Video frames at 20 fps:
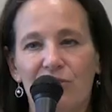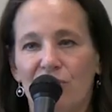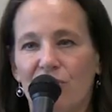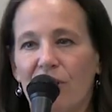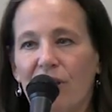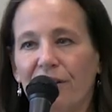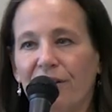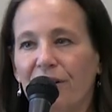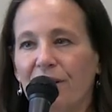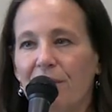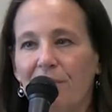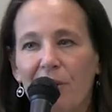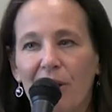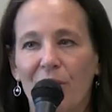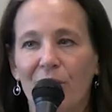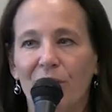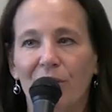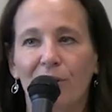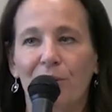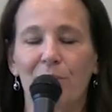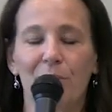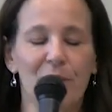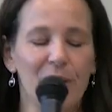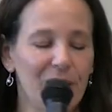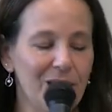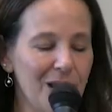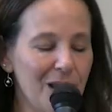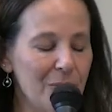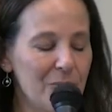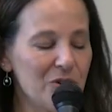strongly about her
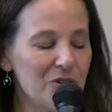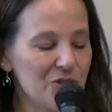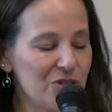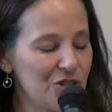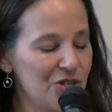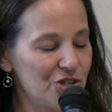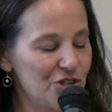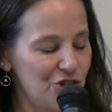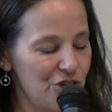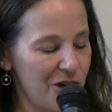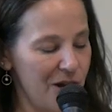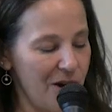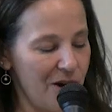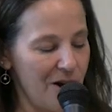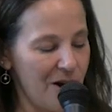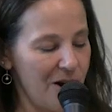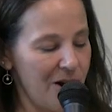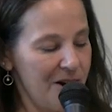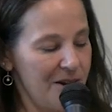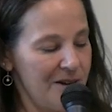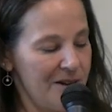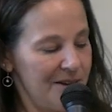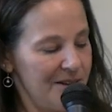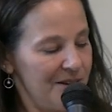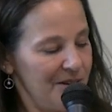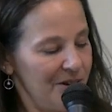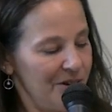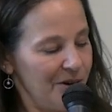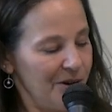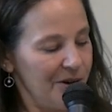being able to share
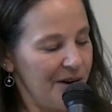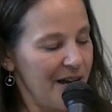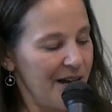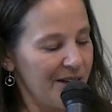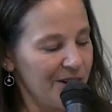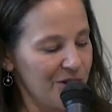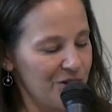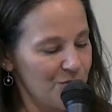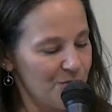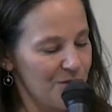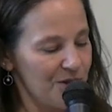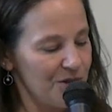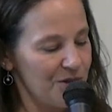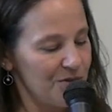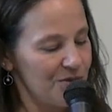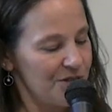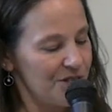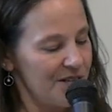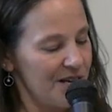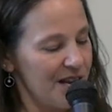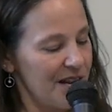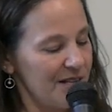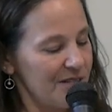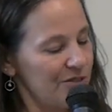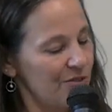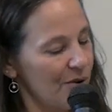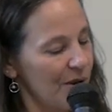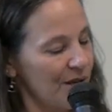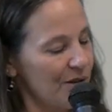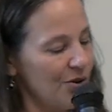her knowledge with you today.
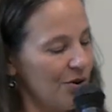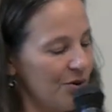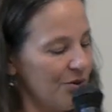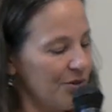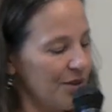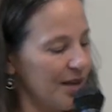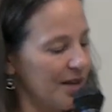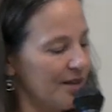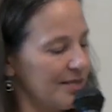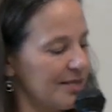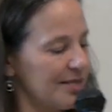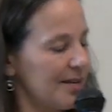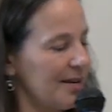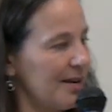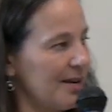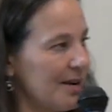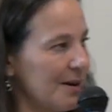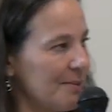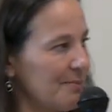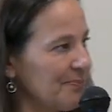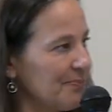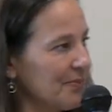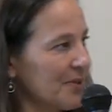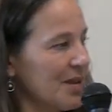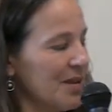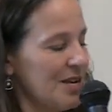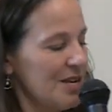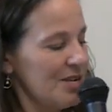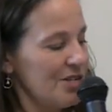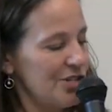So I know that
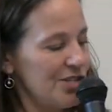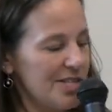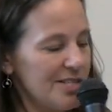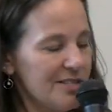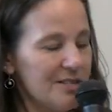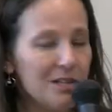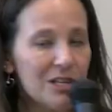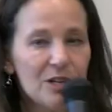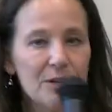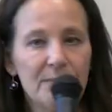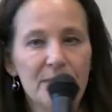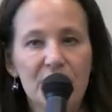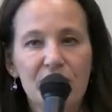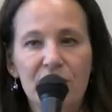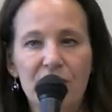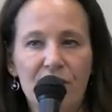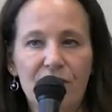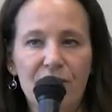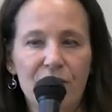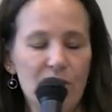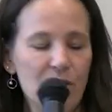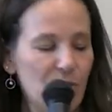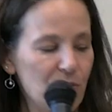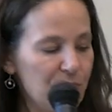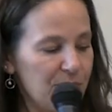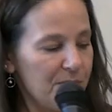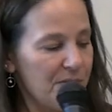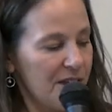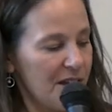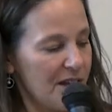she's a little bit
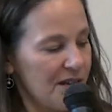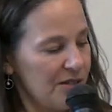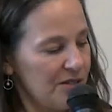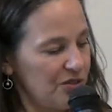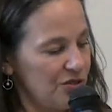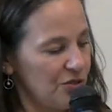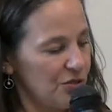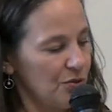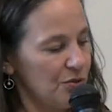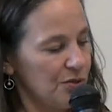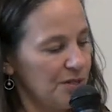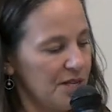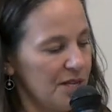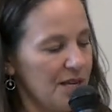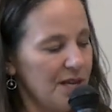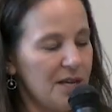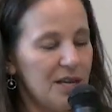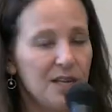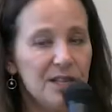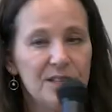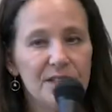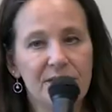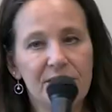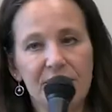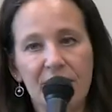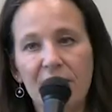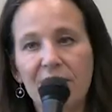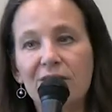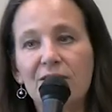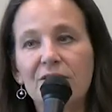different than Susie in the
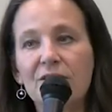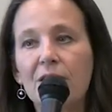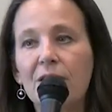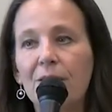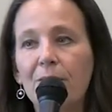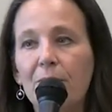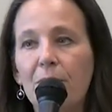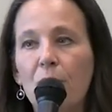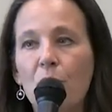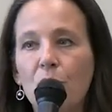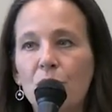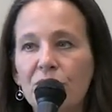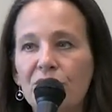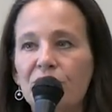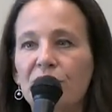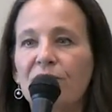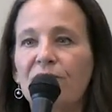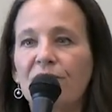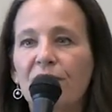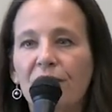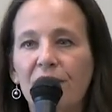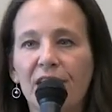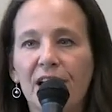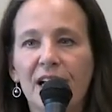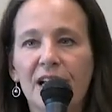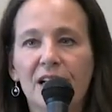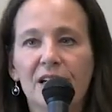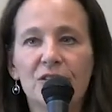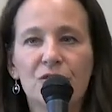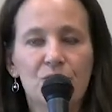sense that most of the
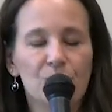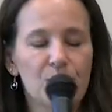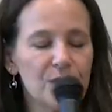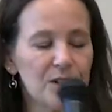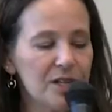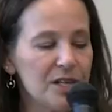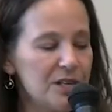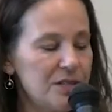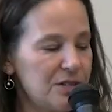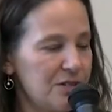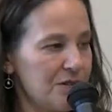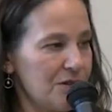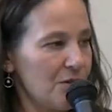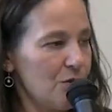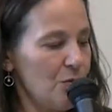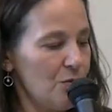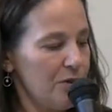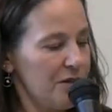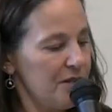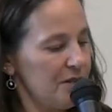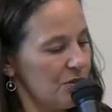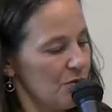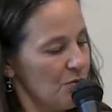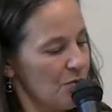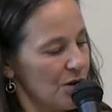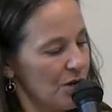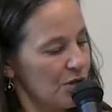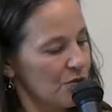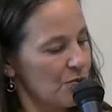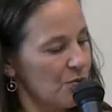clients with who Lisa
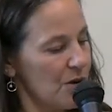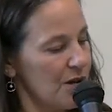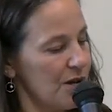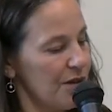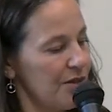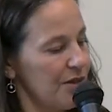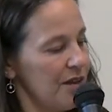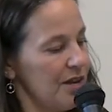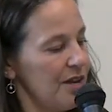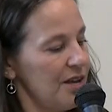works with,